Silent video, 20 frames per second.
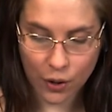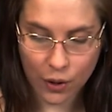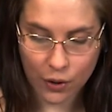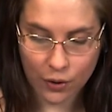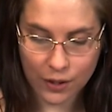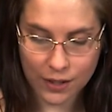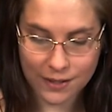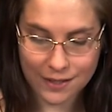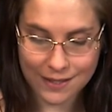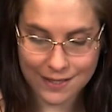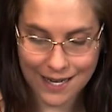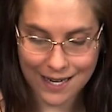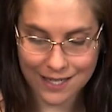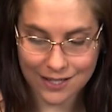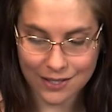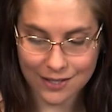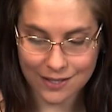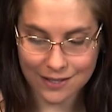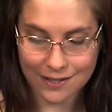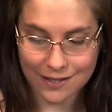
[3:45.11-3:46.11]
early
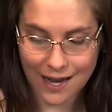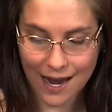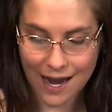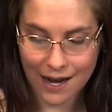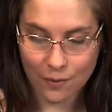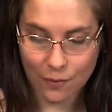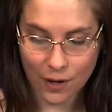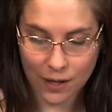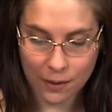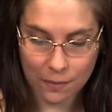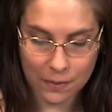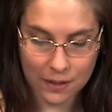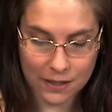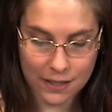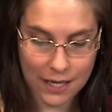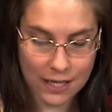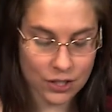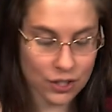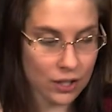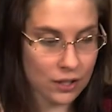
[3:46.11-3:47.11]
stage design
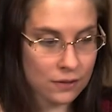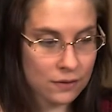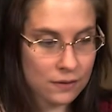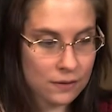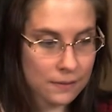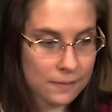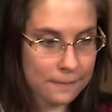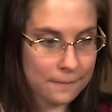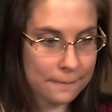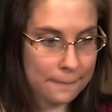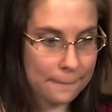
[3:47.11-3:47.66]
recommendations?